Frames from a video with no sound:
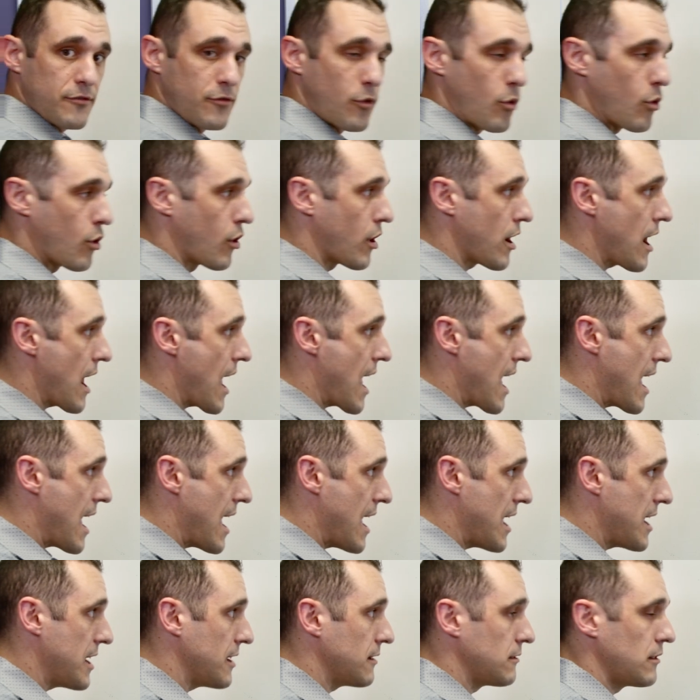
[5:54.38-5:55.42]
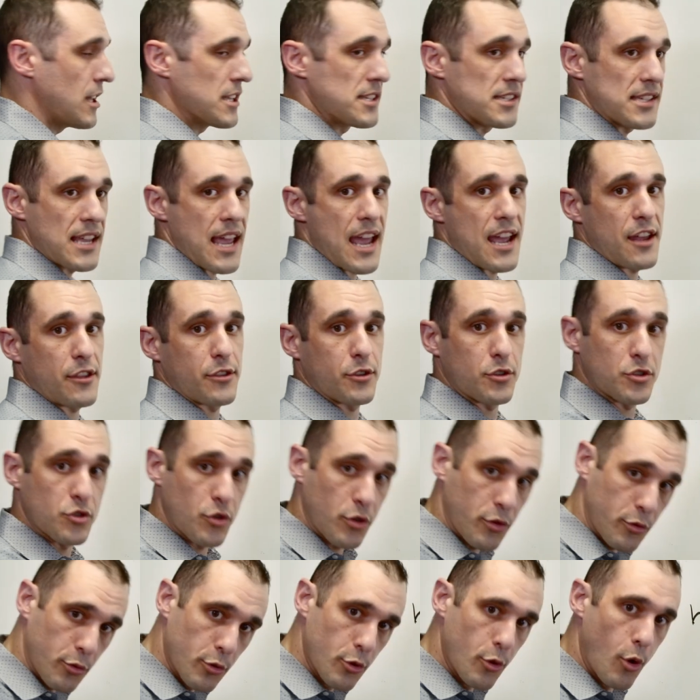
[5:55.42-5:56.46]
for a, let's say,
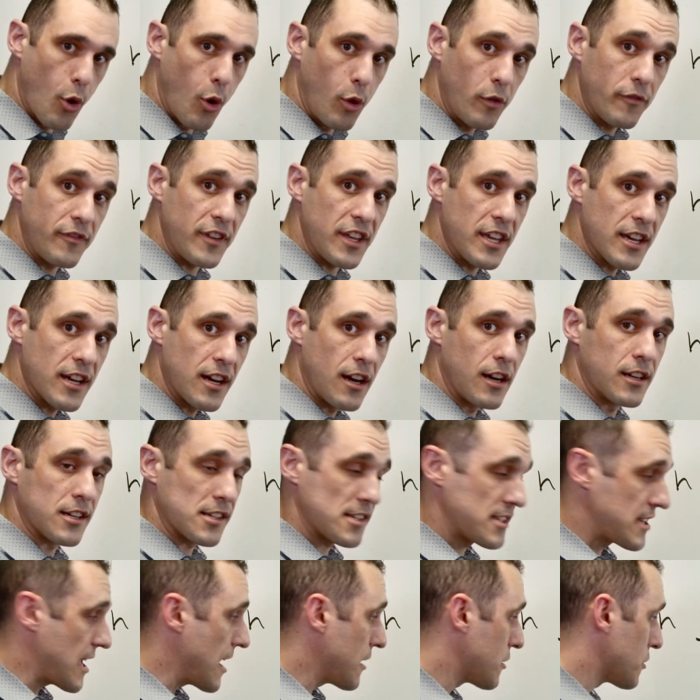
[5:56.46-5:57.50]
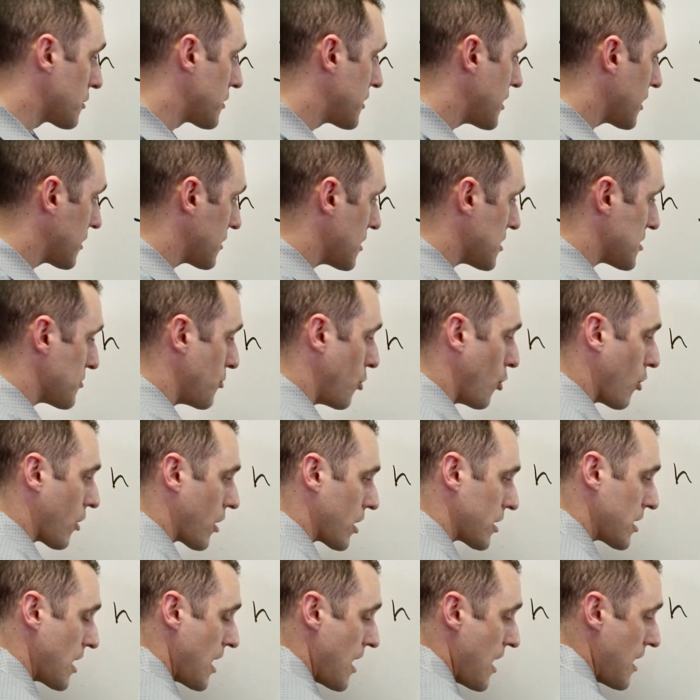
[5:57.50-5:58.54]
through-hole via on a standard thickness
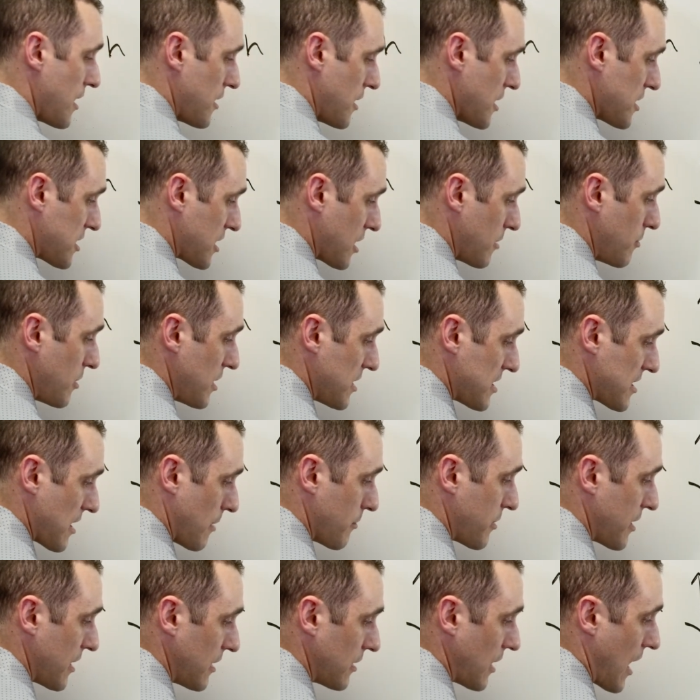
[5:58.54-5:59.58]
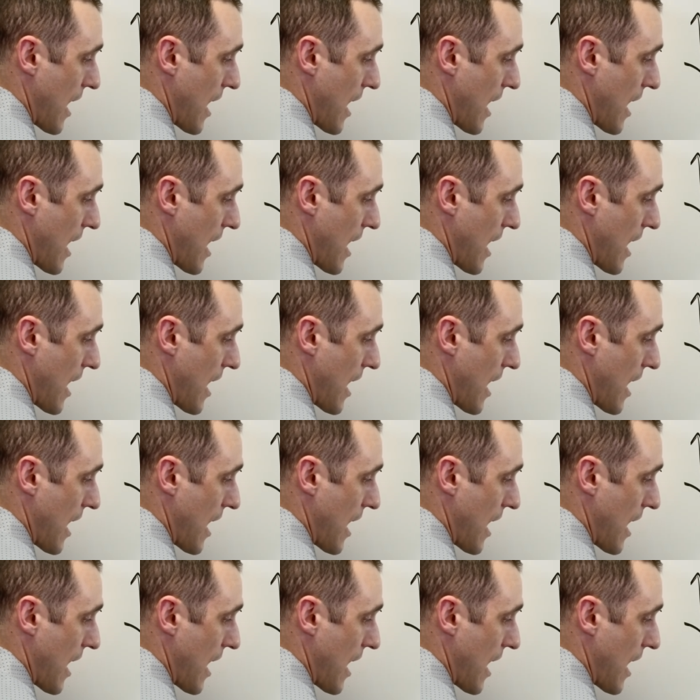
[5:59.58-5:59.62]
board, this could be something